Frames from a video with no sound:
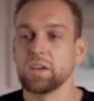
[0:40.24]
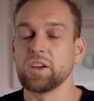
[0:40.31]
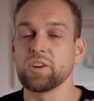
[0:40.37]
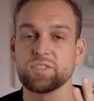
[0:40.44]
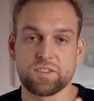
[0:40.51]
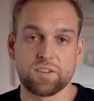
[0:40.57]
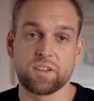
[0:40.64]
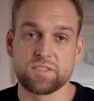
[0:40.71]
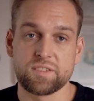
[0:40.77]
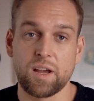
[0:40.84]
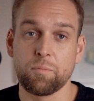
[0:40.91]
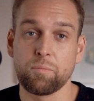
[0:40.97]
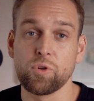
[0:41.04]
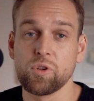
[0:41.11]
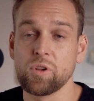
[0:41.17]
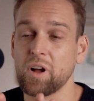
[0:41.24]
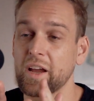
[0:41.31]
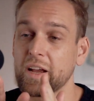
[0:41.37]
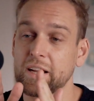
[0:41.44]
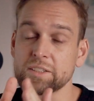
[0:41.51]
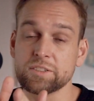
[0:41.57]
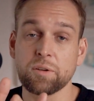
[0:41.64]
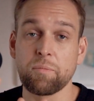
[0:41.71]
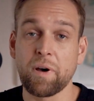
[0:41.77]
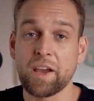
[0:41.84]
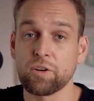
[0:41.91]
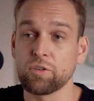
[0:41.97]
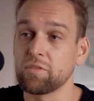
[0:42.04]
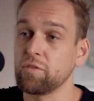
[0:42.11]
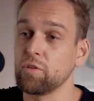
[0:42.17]
Here's an example. I got the
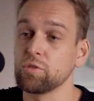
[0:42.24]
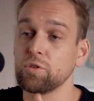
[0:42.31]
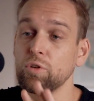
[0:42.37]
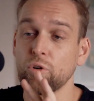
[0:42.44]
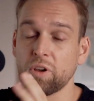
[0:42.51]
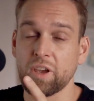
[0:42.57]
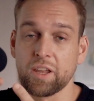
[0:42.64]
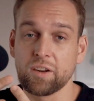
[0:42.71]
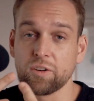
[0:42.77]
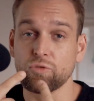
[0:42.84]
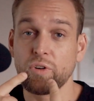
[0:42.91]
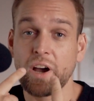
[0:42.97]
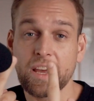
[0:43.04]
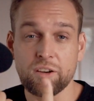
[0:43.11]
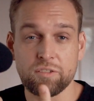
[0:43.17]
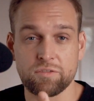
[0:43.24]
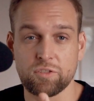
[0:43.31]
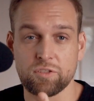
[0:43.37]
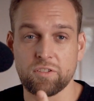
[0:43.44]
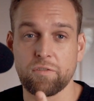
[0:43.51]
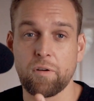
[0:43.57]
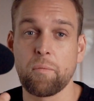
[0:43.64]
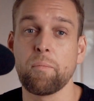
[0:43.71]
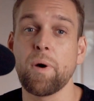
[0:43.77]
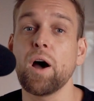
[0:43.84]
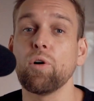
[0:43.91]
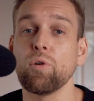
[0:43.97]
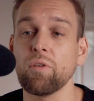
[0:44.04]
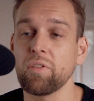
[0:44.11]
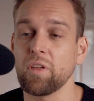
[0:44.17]
microphone located right in front of my
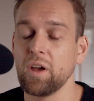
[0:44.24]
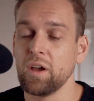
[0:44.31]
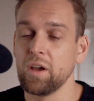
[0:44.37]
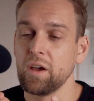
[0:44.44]
mouth,